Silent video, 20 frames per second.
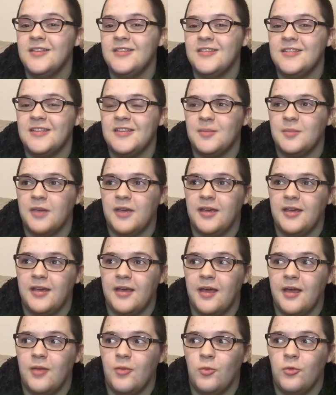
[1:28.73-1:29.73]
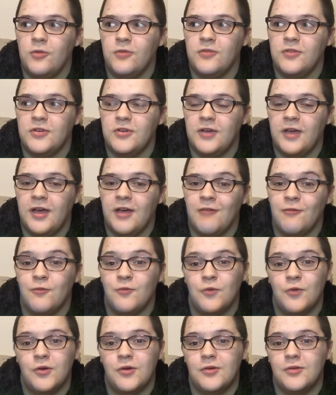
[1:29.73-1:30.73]
Diddy May and Wolf Dog have
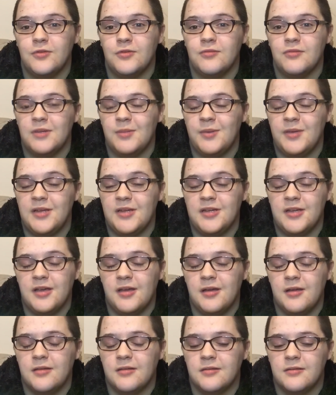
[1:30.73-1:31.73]
not reappeared yet,